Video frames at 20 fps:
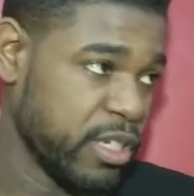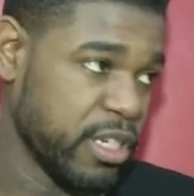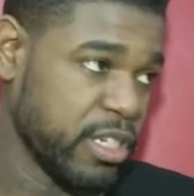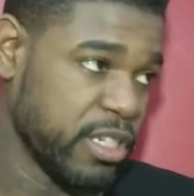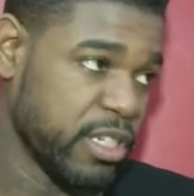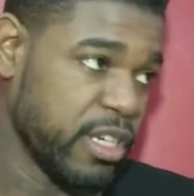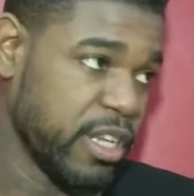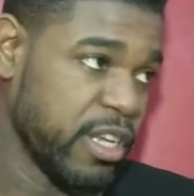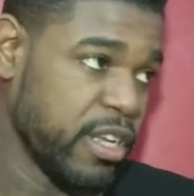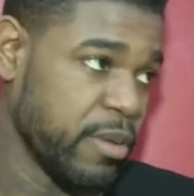
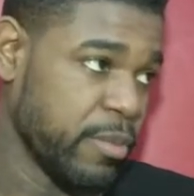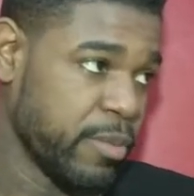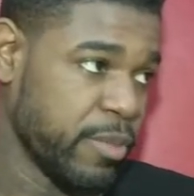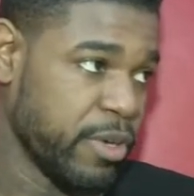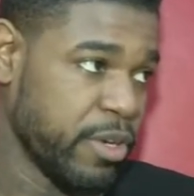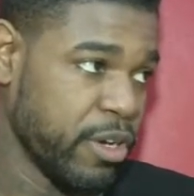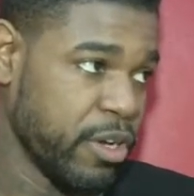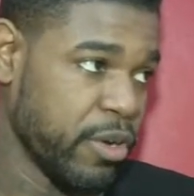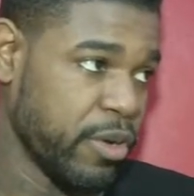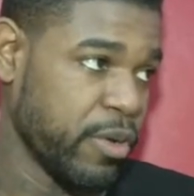addition him,
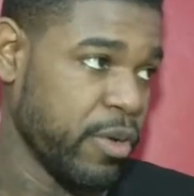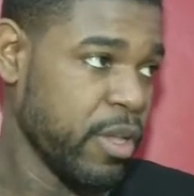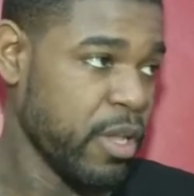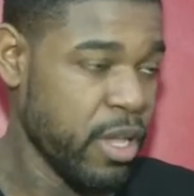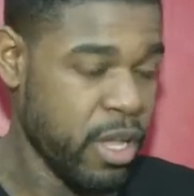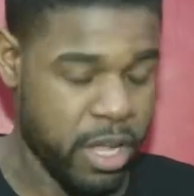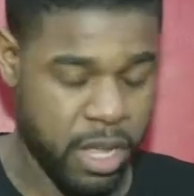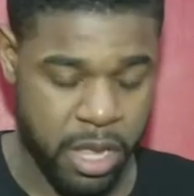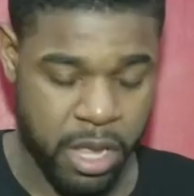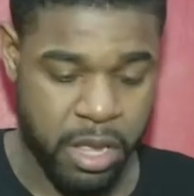you know,
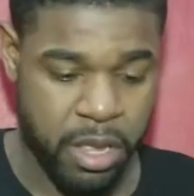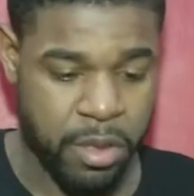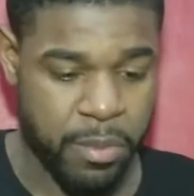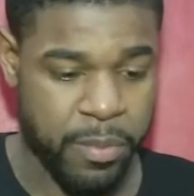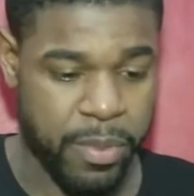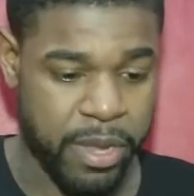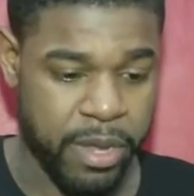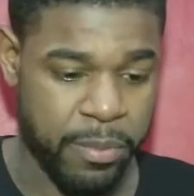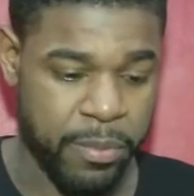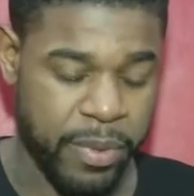
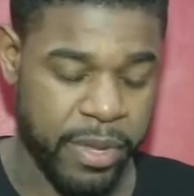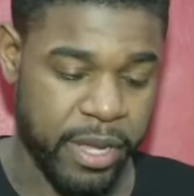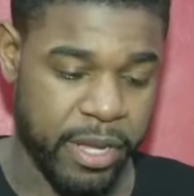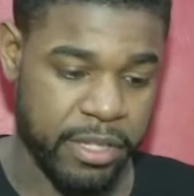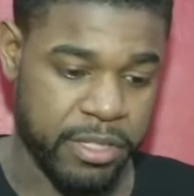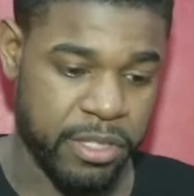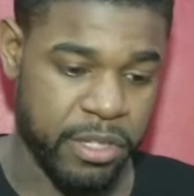being big.